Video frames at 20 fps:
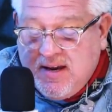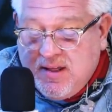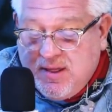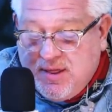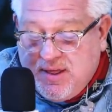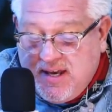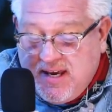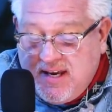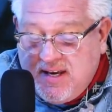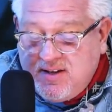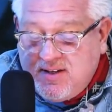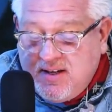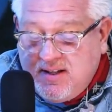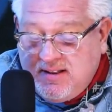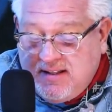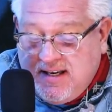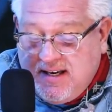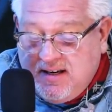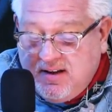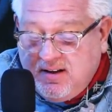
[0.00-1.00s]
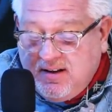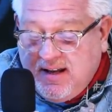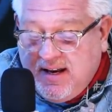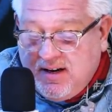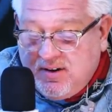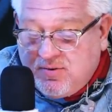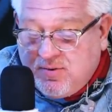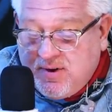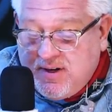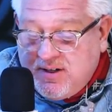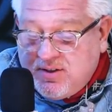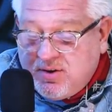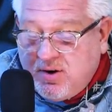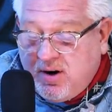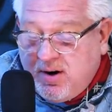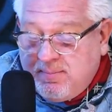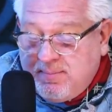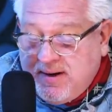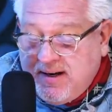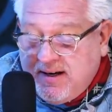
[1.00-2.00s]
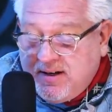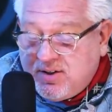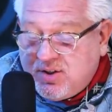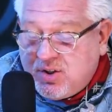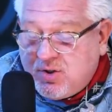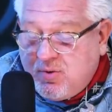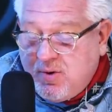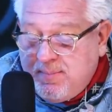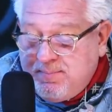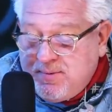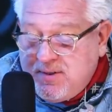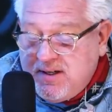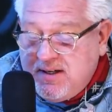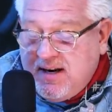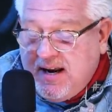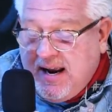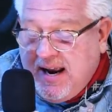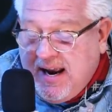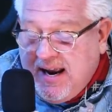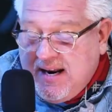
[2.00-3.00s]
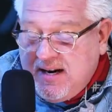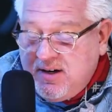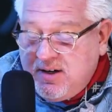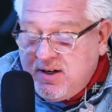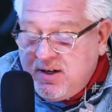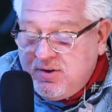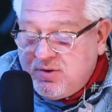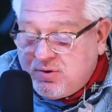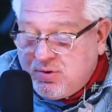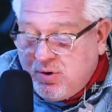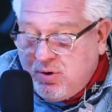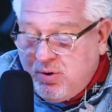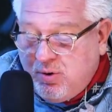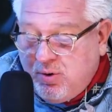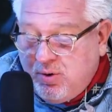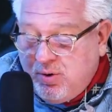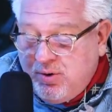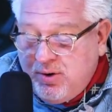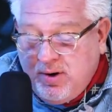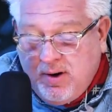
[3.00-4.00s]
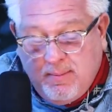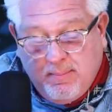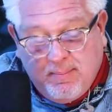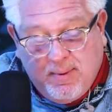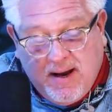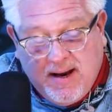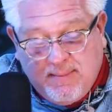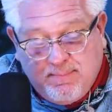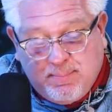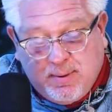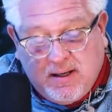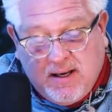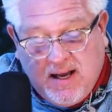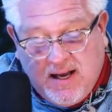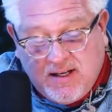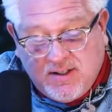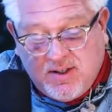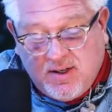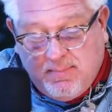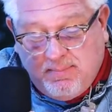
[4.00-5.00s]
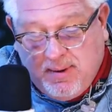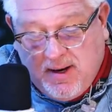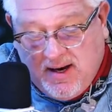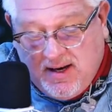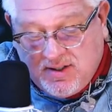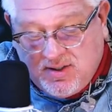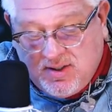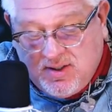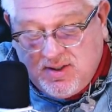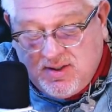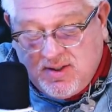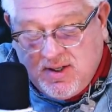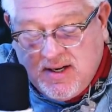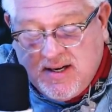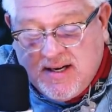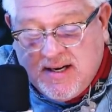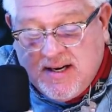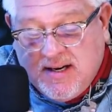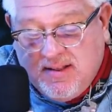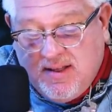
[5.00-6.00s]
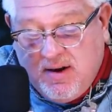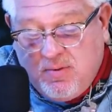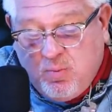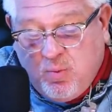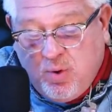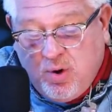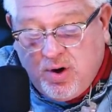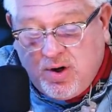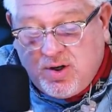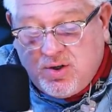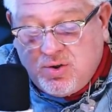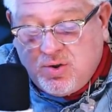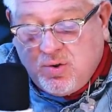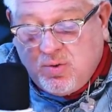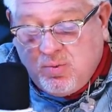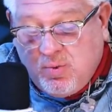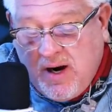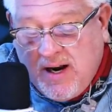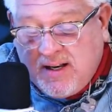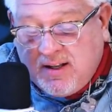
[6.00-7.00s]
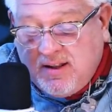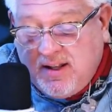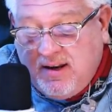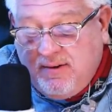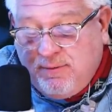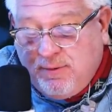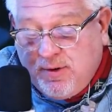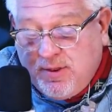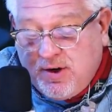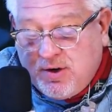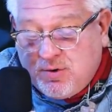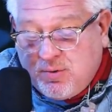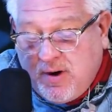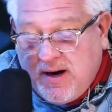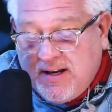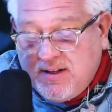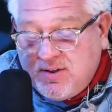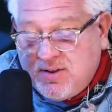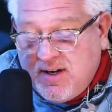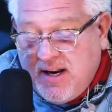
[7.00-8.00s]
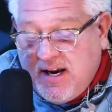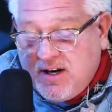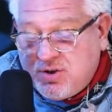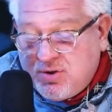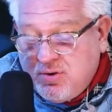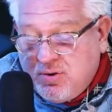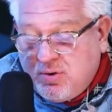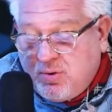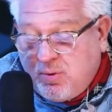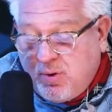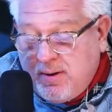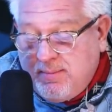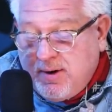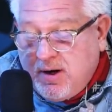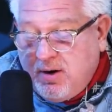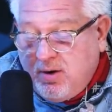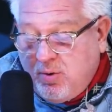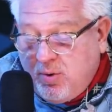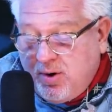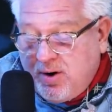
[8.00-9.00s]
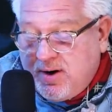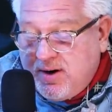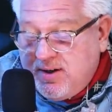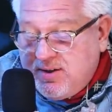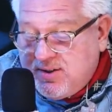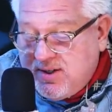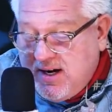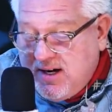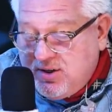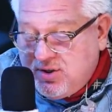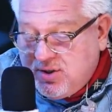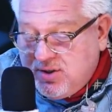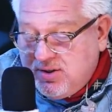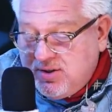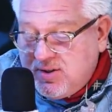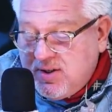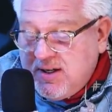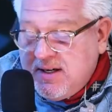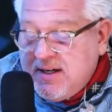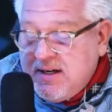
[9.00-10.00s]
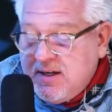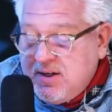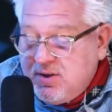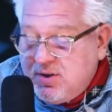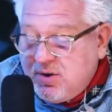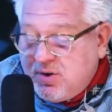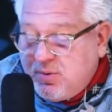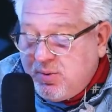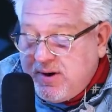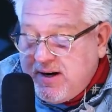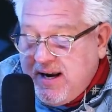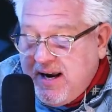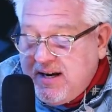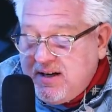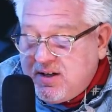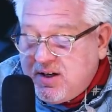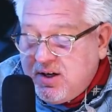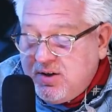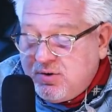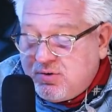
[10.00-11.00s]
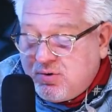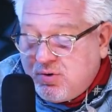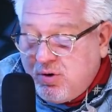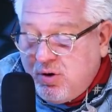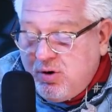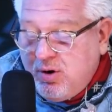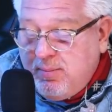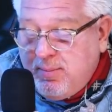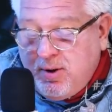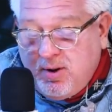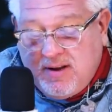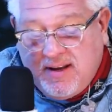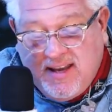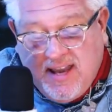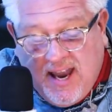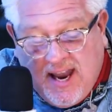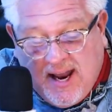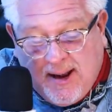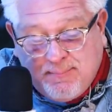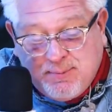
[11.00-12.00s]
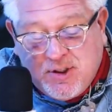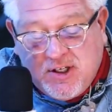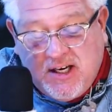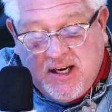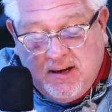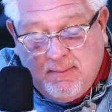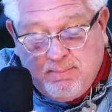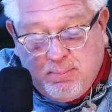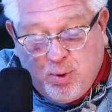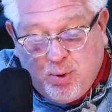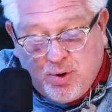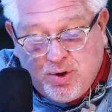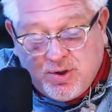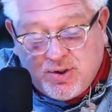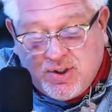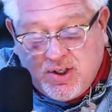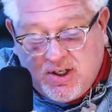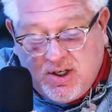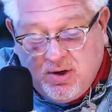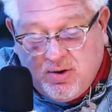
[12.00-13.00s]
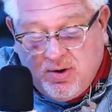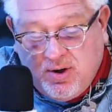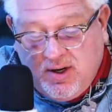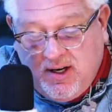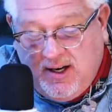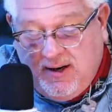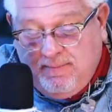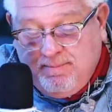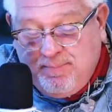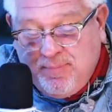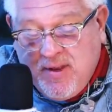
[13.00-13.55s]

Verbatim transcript: These illegal entries are being scripted and controlled by plaza bosses that work directly for the transnational criminal organizations to create controllable gaps in border security.